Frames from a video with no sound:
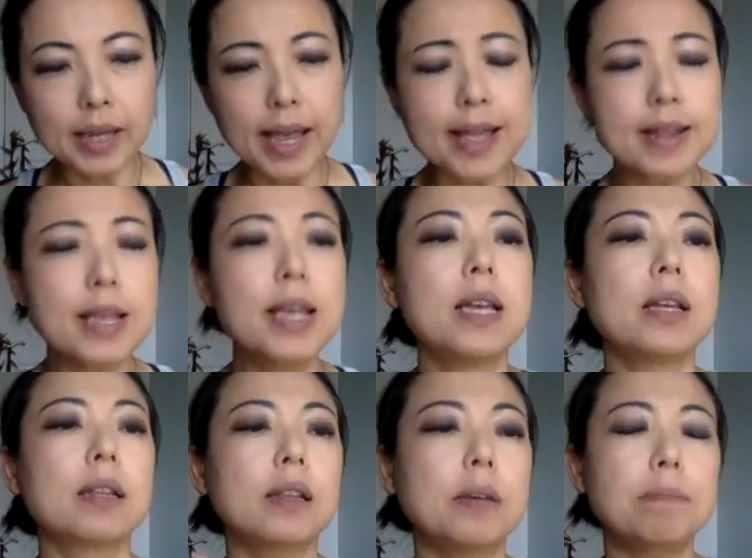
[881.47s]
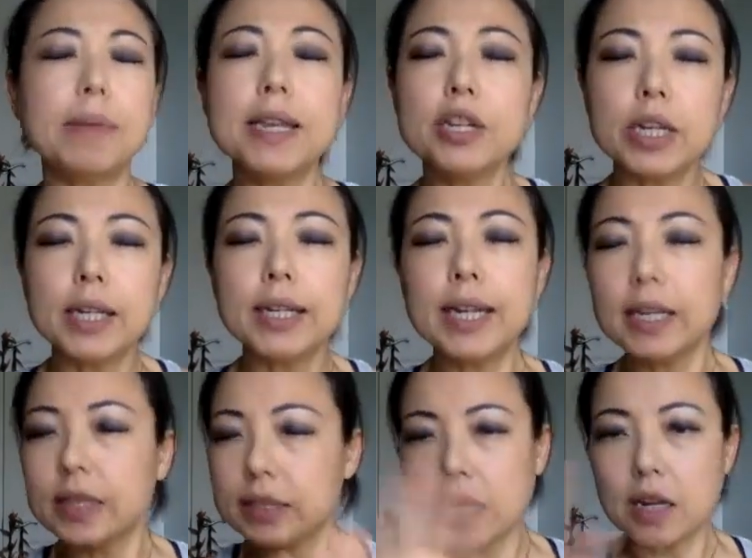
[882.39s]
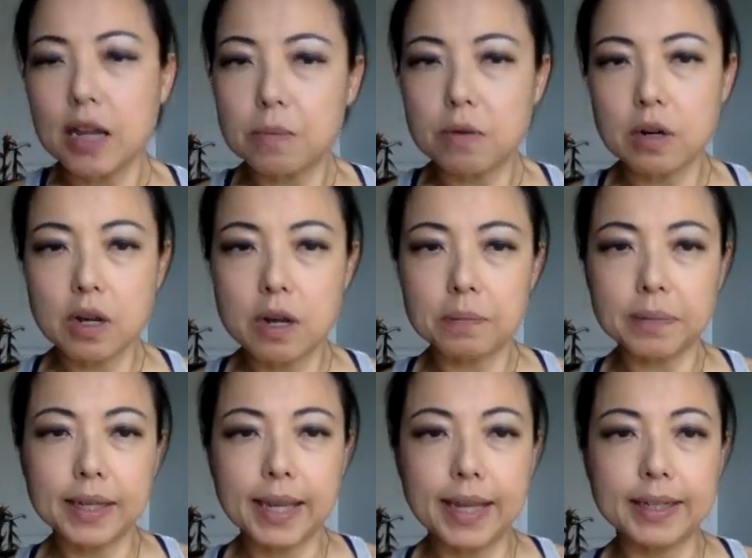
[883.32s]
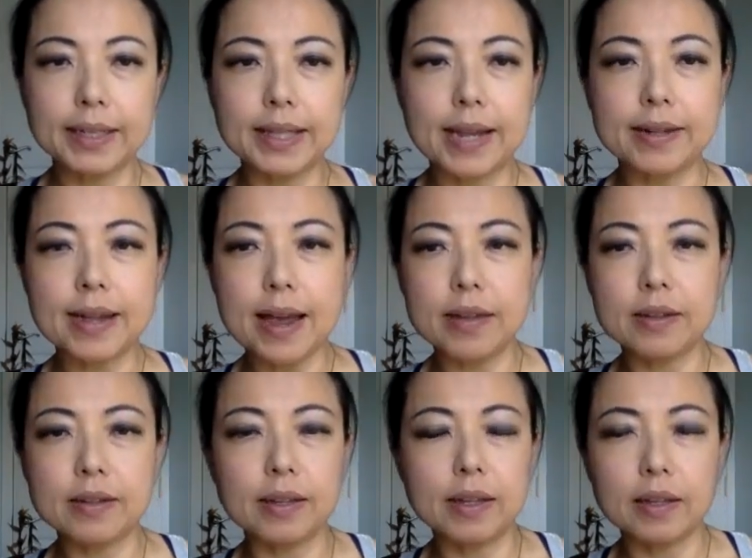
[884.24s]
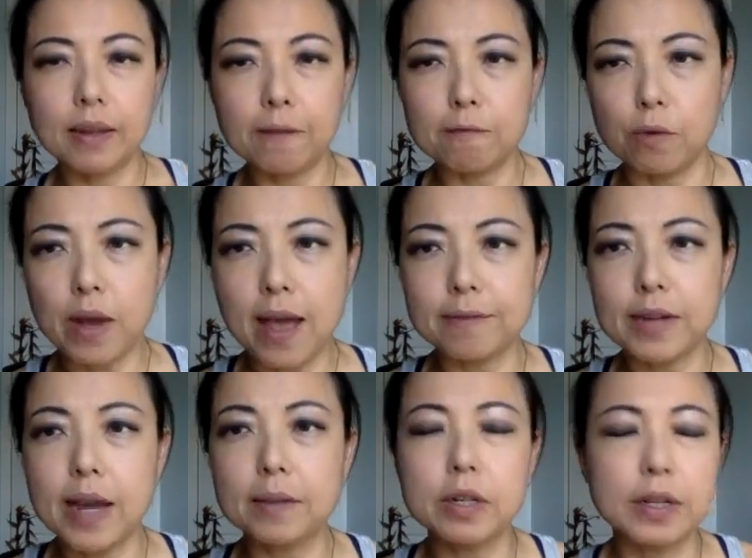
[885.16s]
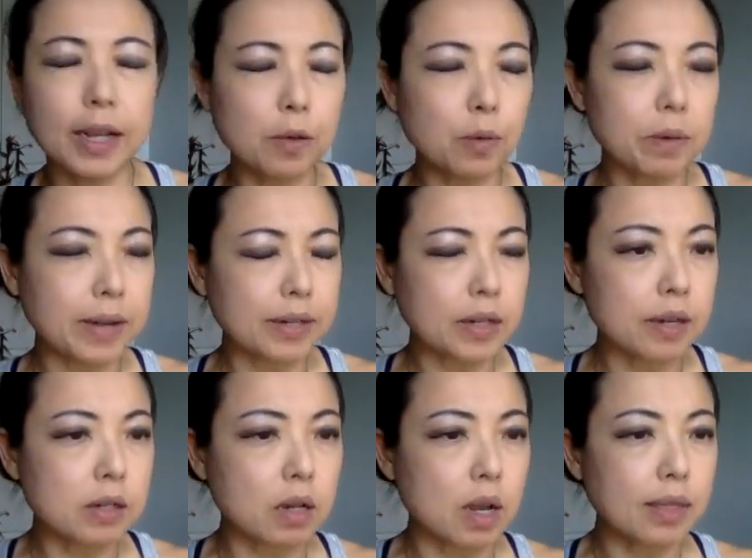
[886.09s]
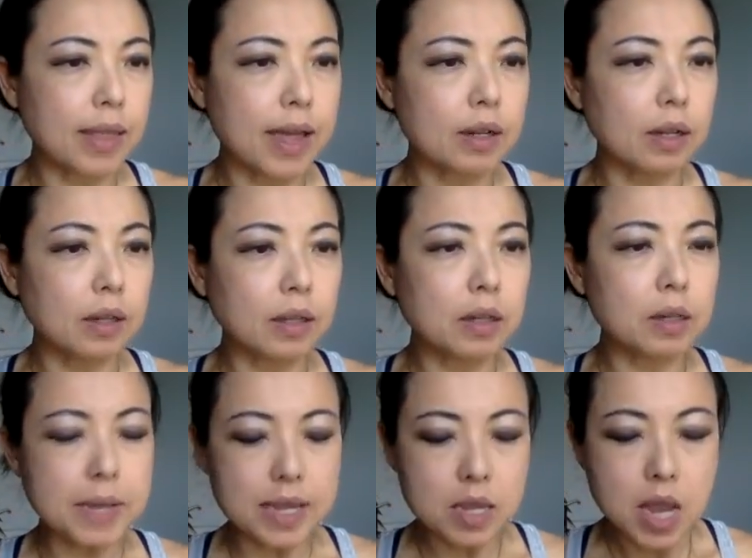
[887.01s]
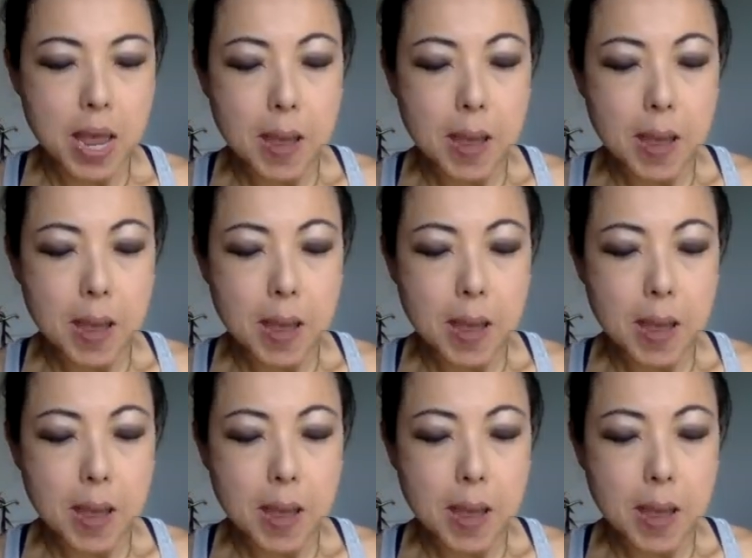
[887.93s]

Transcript: And the binge eating is a lot more complicated than that. If we have time today, we might touch on that a little bit.